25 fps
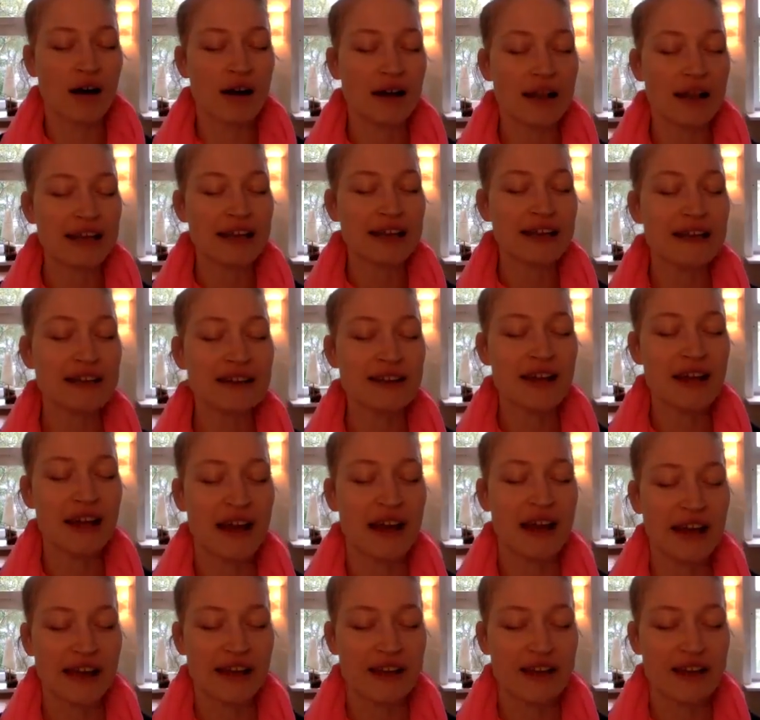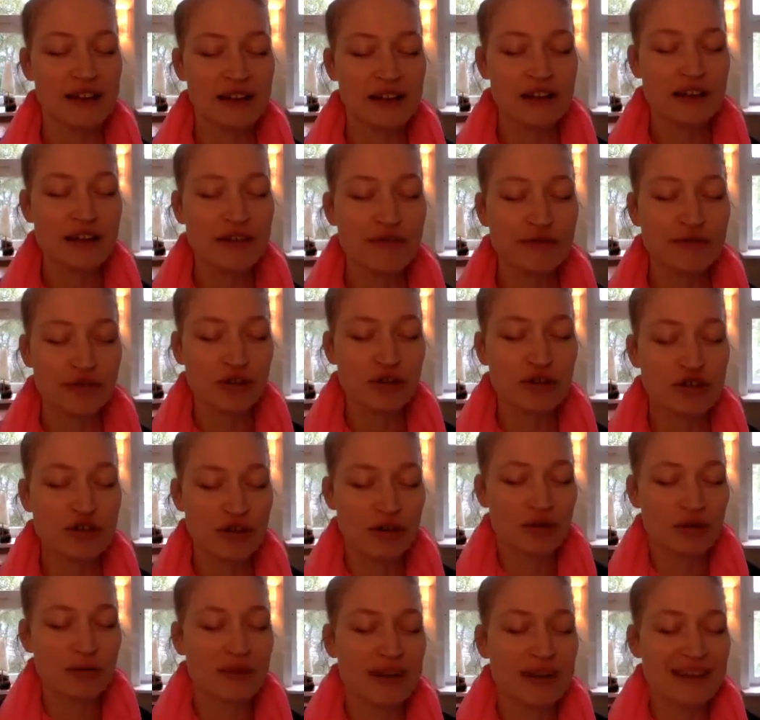Inhale, lift your
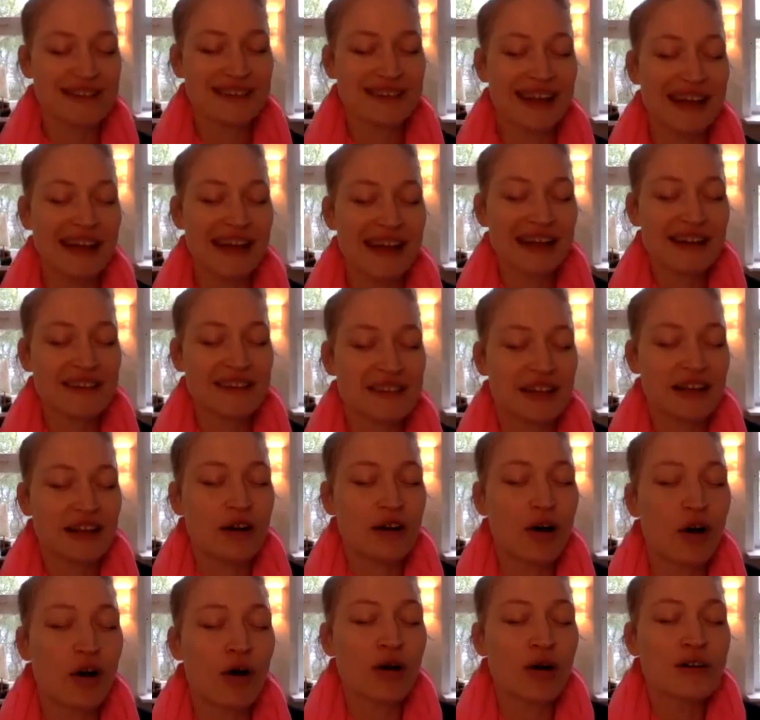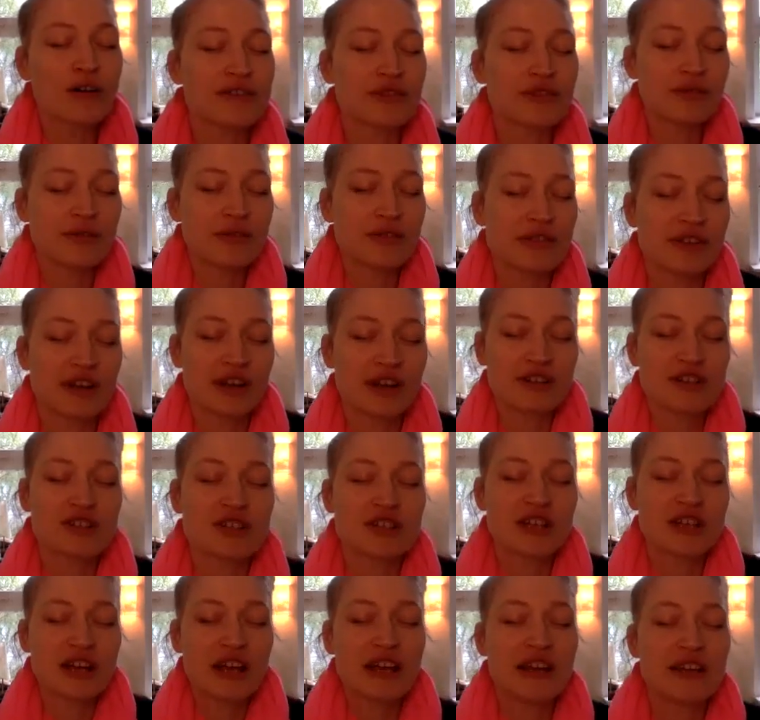shoulders. Exhale, also start
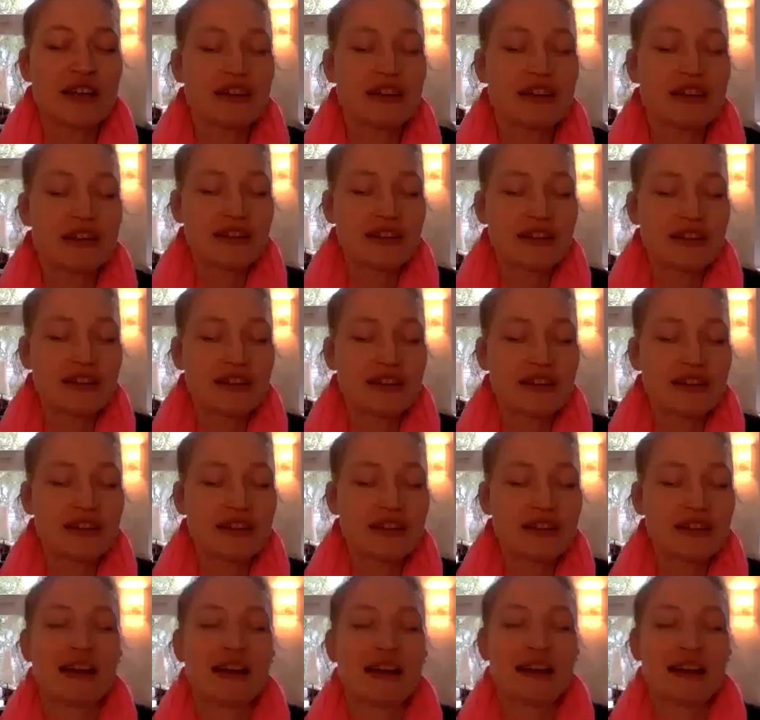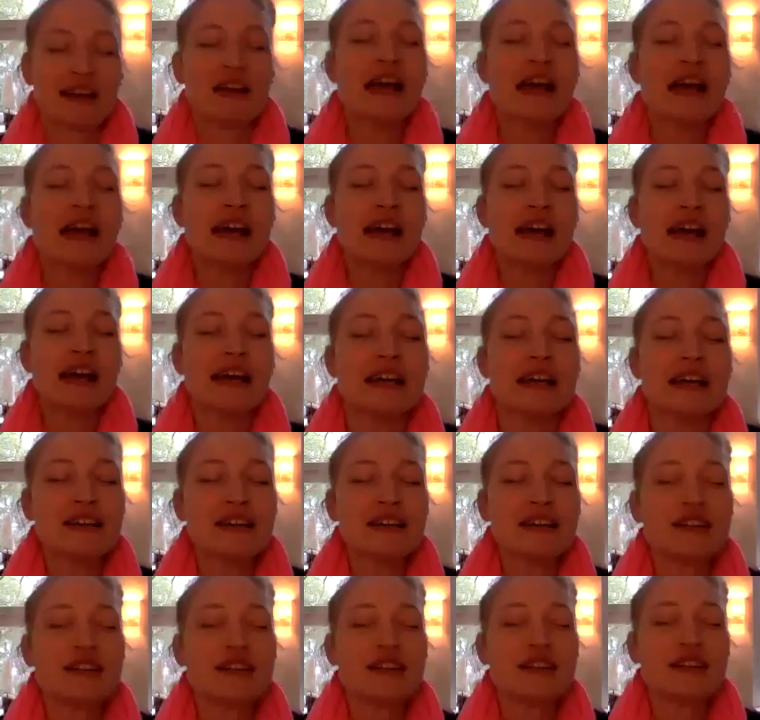shaking again in your
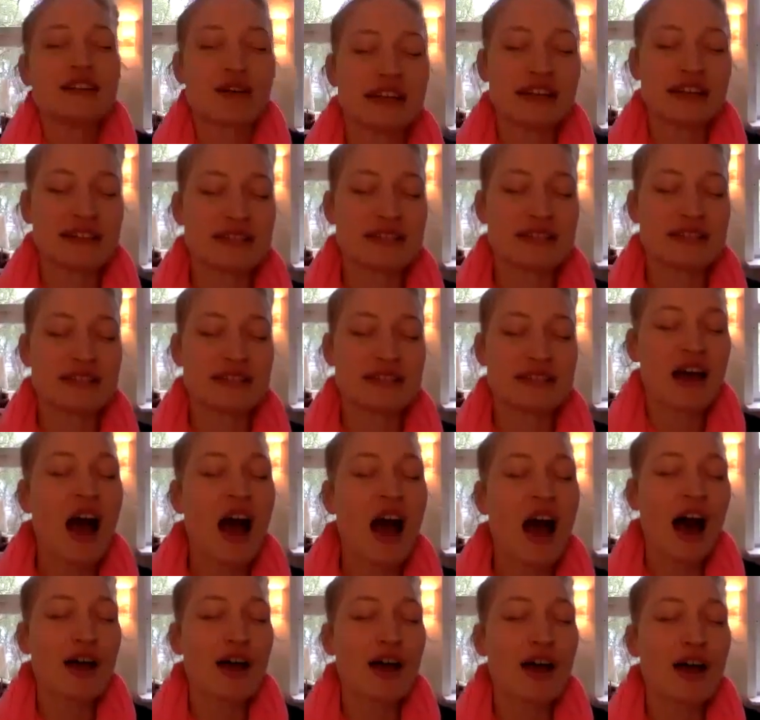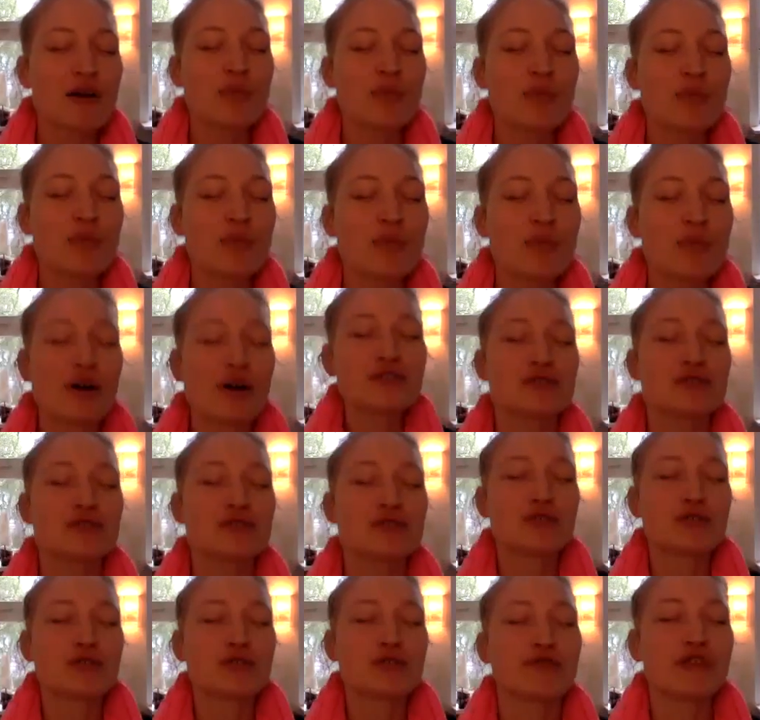knees. I want you to
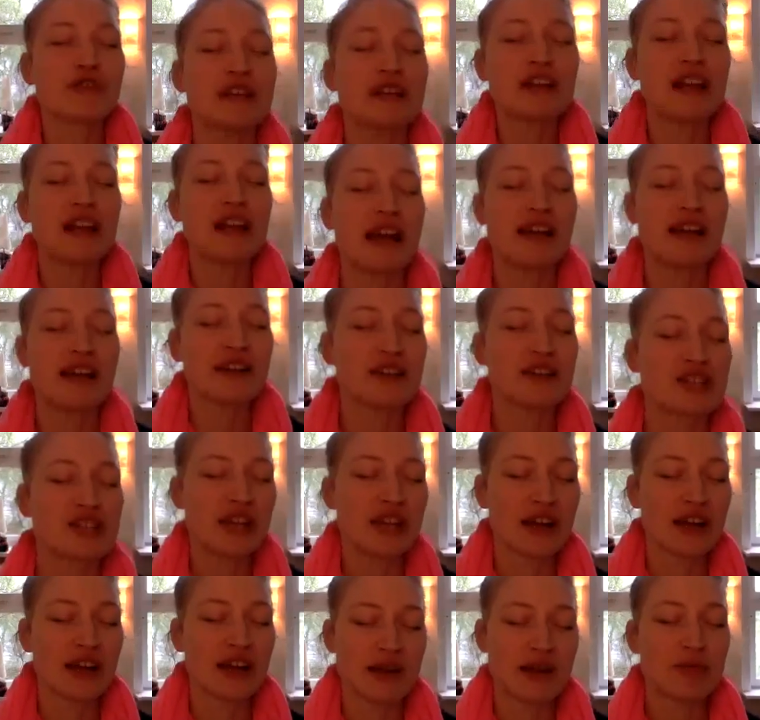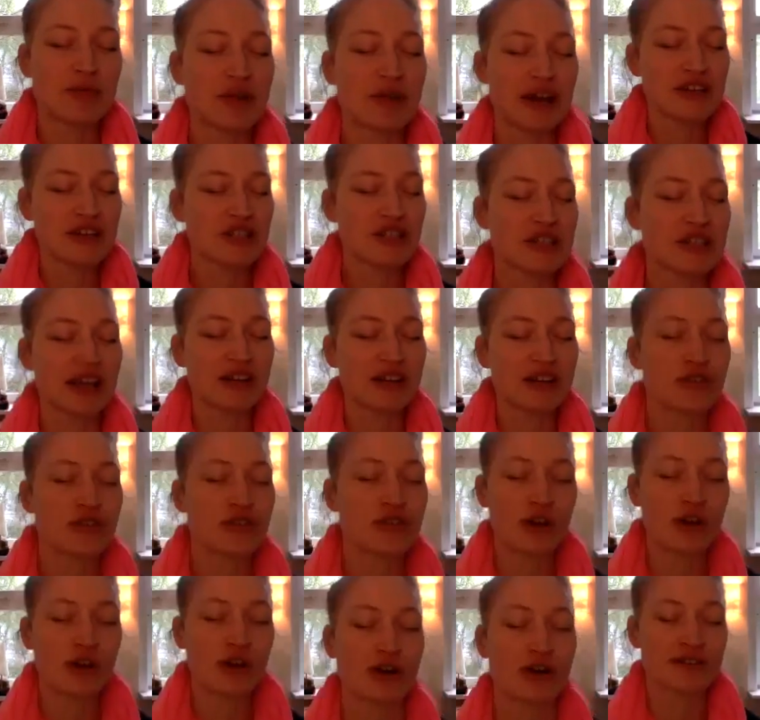feel energy and vibration at
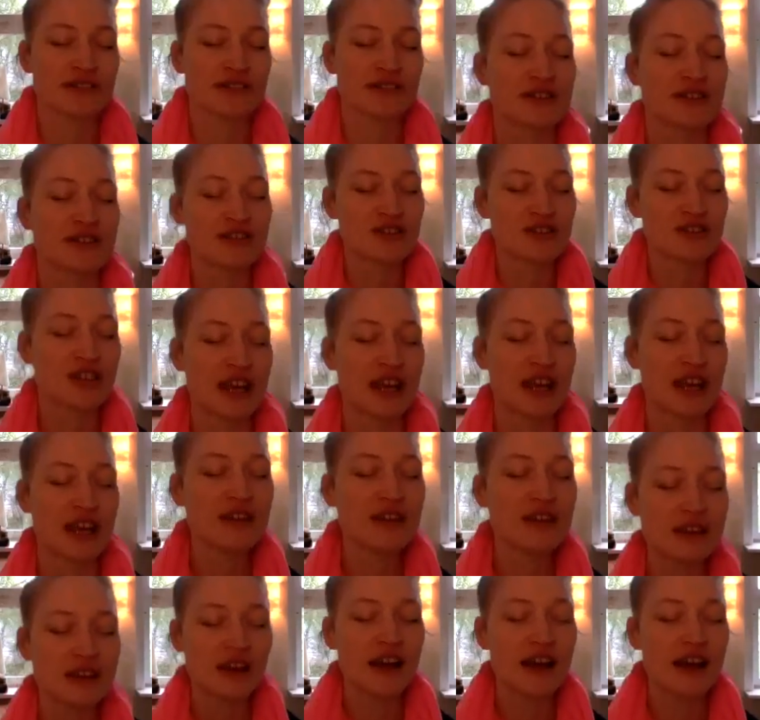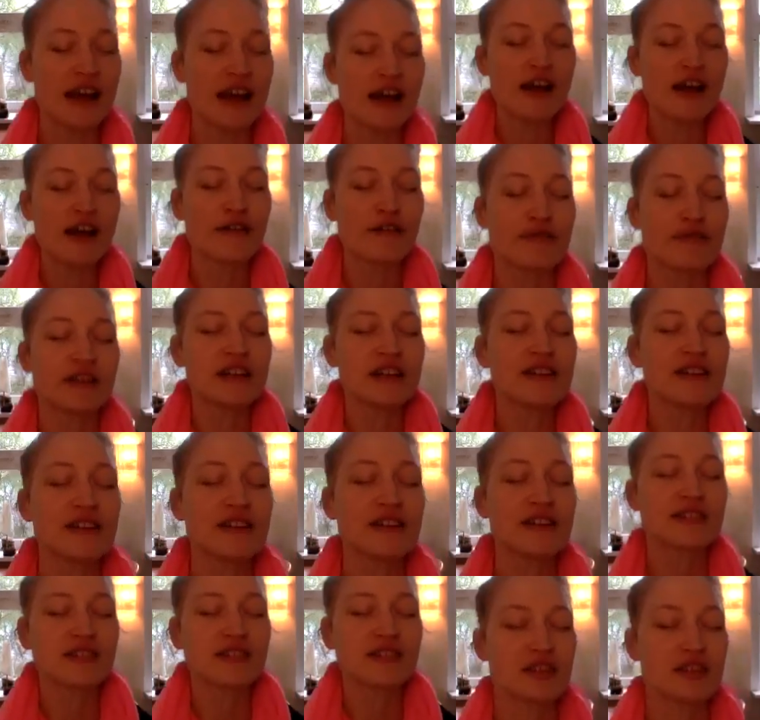all costs. Shake, feel
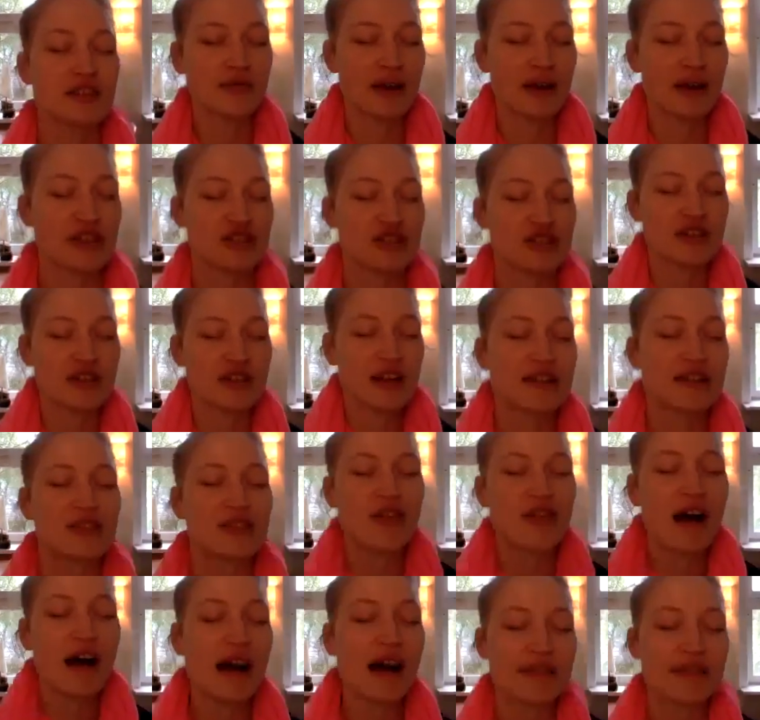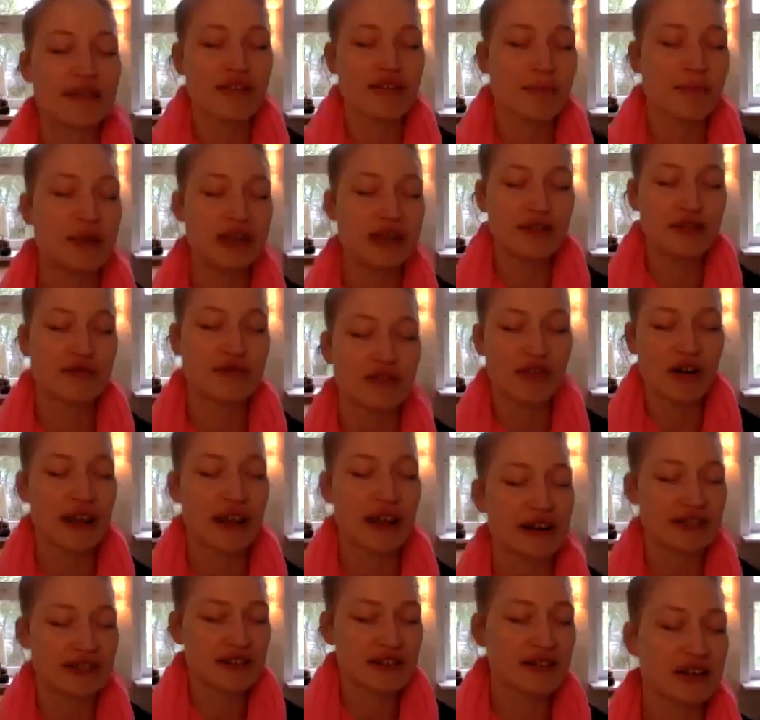the situation and rather be
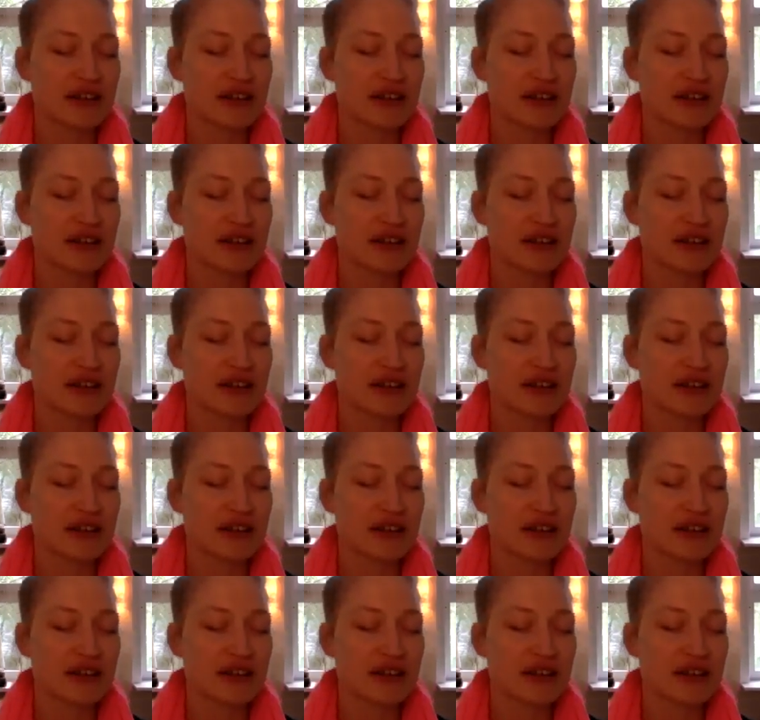afraid.